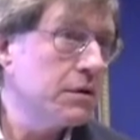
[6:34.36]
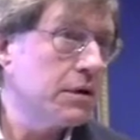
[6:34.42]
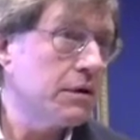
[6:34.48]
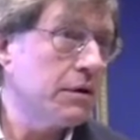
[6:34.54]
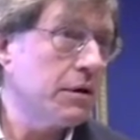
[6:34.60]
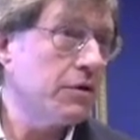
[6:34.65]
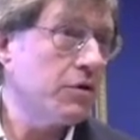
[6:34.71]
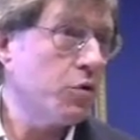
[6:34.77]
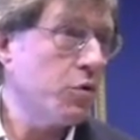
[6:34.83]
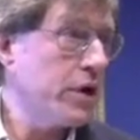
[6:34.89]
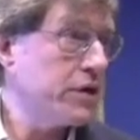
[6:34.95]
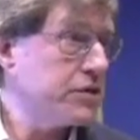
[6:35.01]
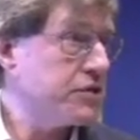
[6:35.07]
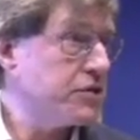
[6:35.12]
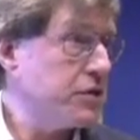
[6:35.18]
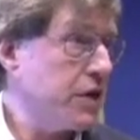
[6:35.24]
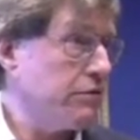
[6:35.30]
otherwise
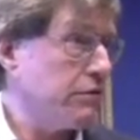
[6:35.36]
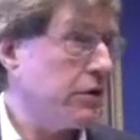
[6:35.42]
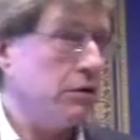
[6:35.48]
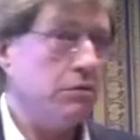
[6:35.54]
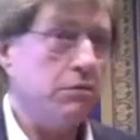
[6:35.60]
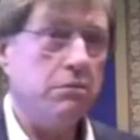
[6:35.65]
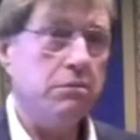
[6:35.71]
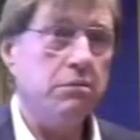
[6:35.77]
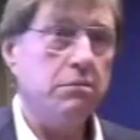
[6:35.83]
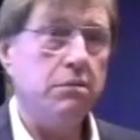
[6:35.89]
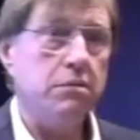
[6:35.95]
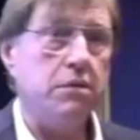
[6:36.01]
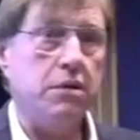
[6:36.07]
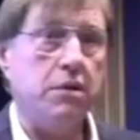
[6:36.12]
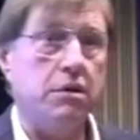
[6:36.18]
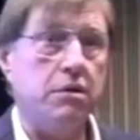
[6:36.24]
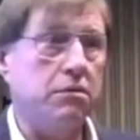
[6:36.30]
it's nothing.
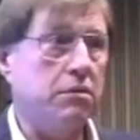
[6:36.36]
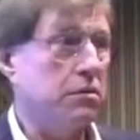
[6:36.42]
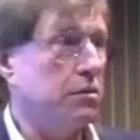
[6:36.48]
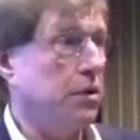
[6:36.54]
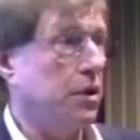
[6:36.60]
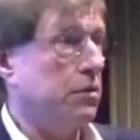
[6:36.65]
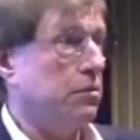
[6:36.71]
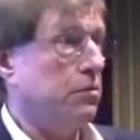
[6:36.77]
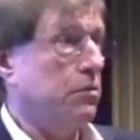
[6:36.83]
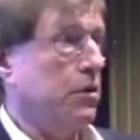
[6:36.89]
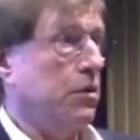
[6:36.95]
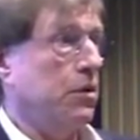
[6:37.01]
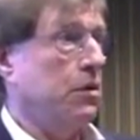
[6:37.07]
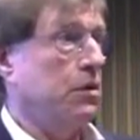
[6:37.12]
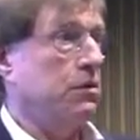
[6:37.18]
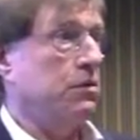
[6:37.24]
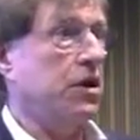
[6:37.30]
That
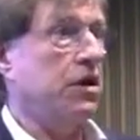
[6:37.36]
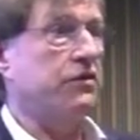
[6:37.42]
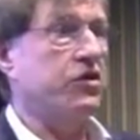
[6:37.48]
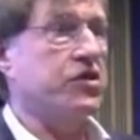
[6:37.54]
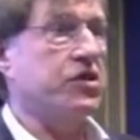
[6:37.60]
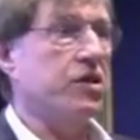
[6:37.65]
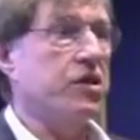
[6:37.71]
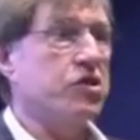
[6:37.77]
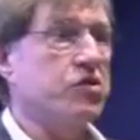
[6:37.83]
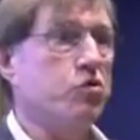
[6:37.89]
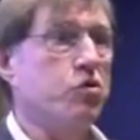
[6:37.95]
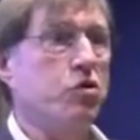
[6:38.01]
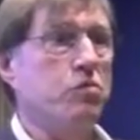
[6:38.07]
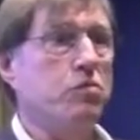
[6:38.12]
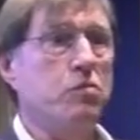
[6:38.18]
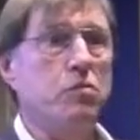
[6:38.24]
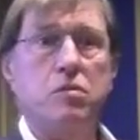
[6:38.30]
none of us in this
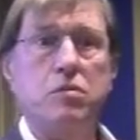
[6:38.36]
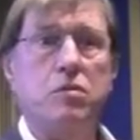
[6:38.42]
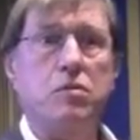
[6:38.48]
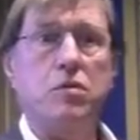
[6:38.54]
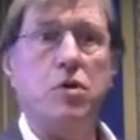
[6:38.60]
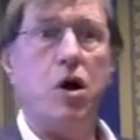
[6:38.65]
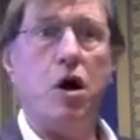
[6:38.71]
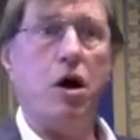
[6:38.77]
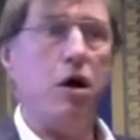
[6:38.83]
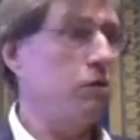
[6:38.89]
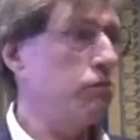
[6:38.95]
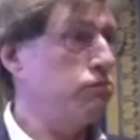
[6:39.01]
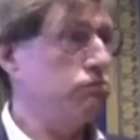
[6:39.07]
room are